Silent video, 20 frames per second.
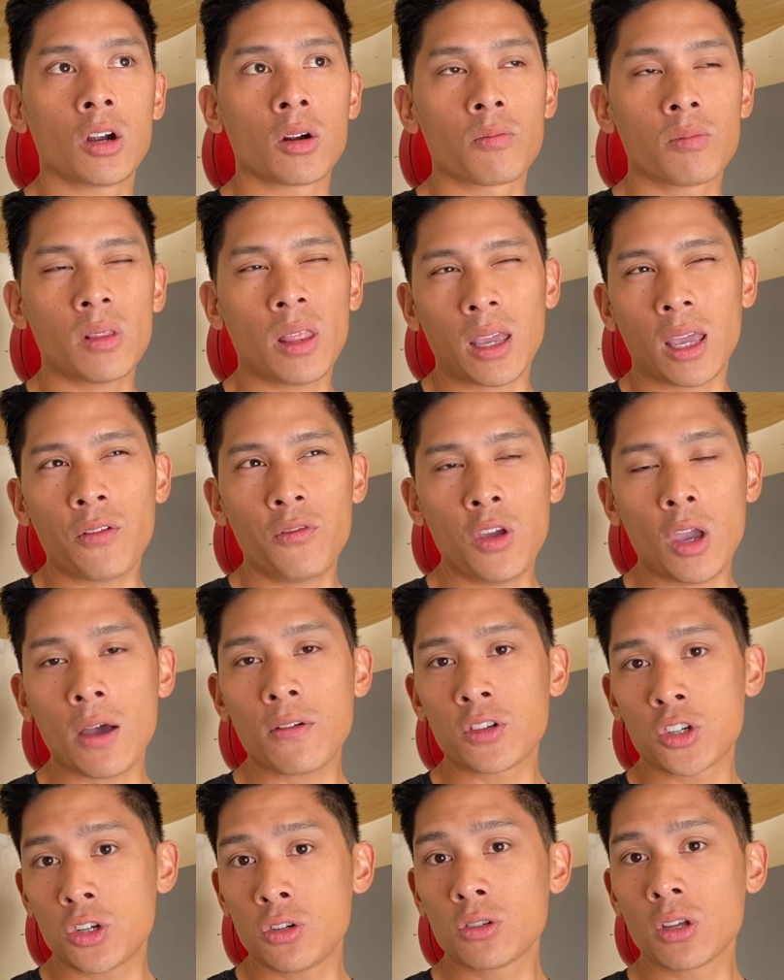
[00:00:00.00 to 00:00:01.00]
like, if you have
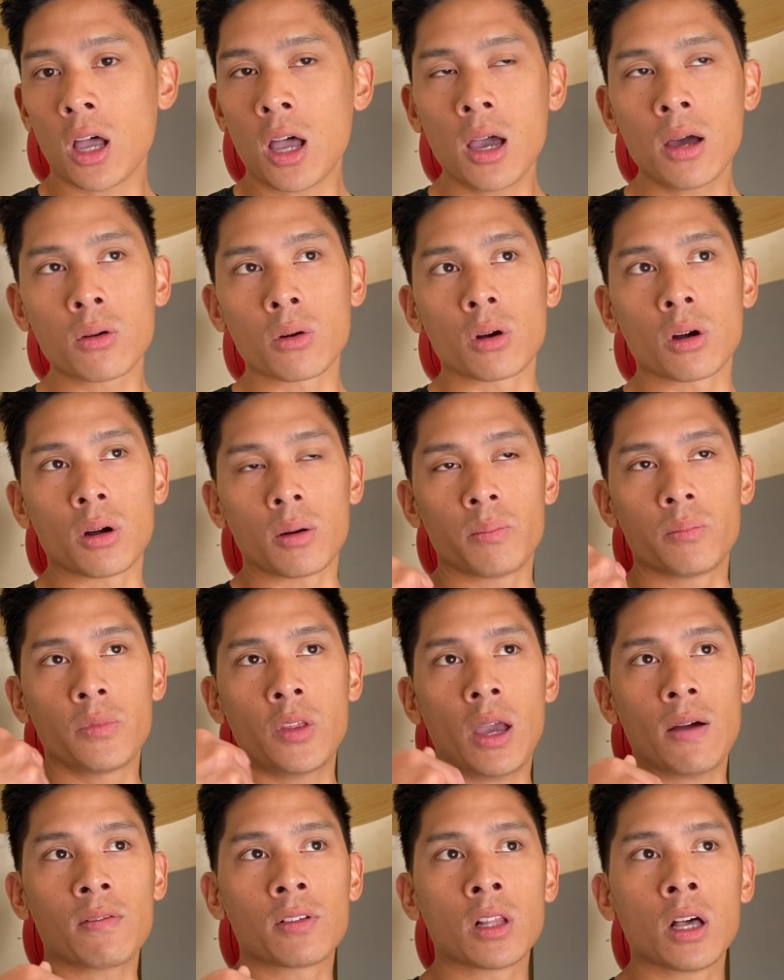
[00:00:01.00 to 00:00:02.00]
shoes on or you
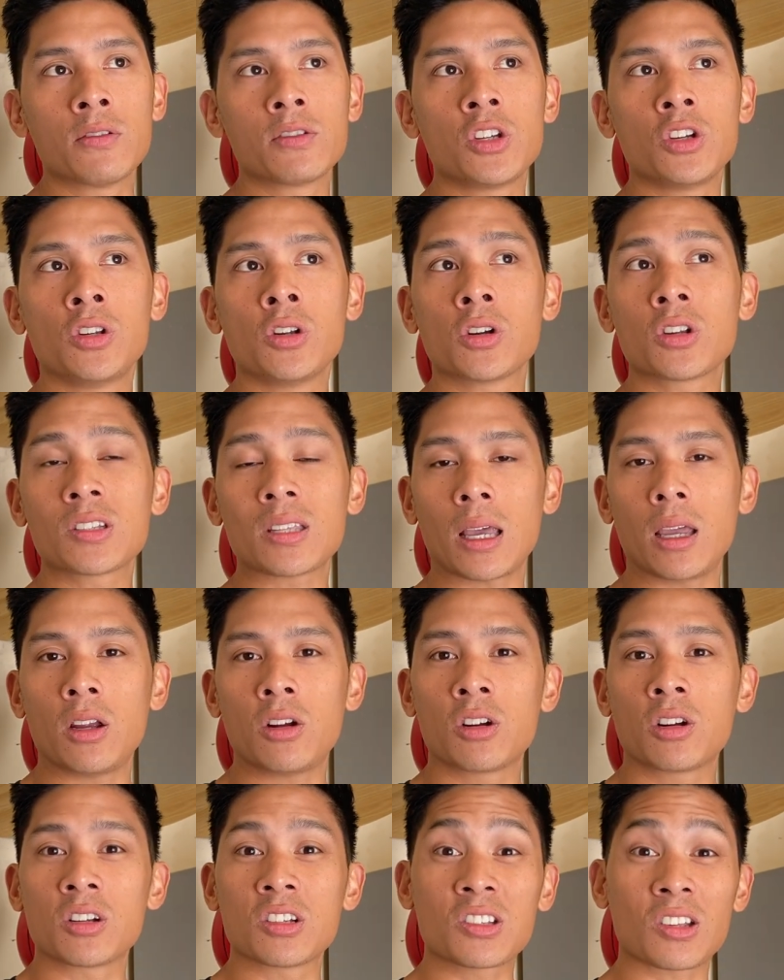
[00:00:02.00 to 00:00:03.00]
have gloves, you notice that you're
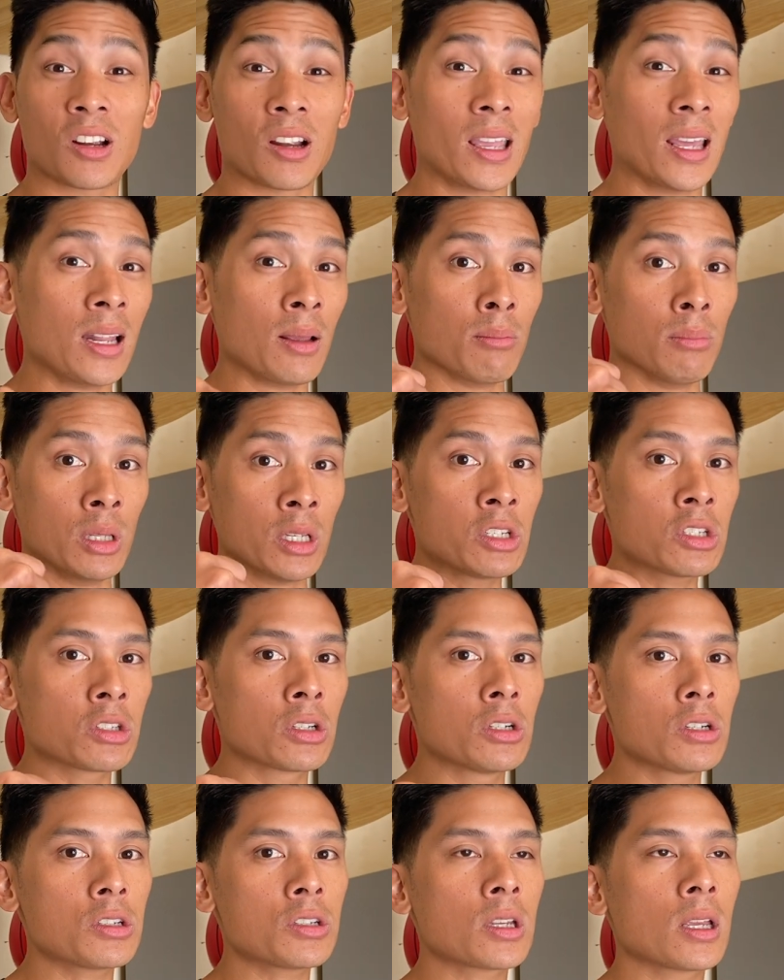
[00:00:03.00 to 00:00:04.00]
gonna start getting
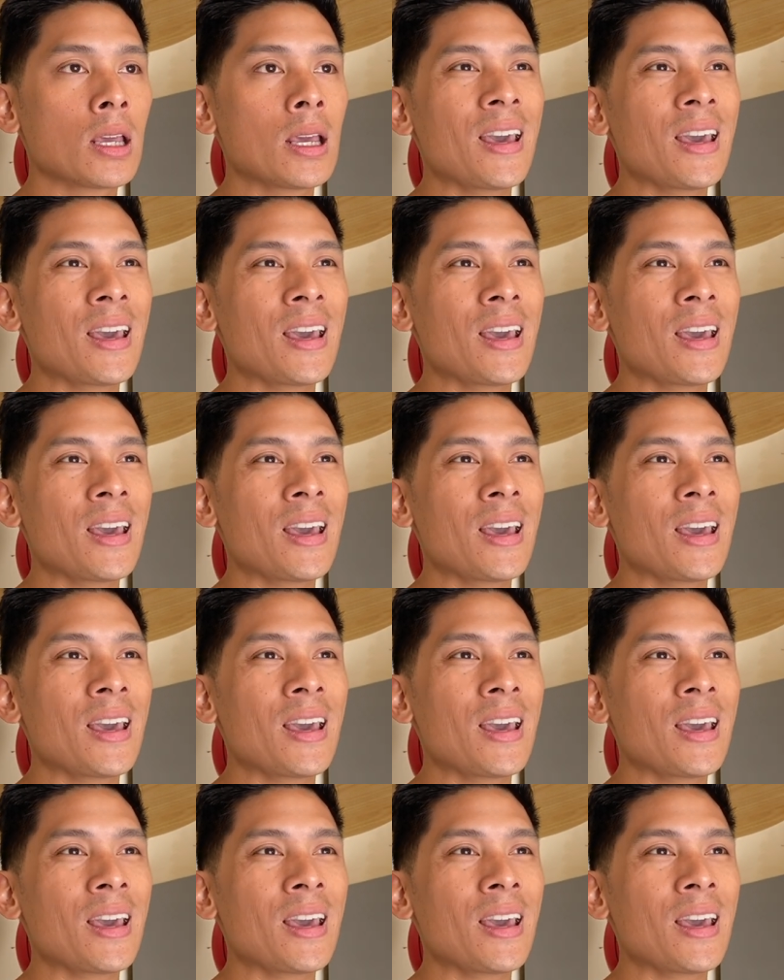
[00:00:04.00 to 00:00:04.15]
blisters.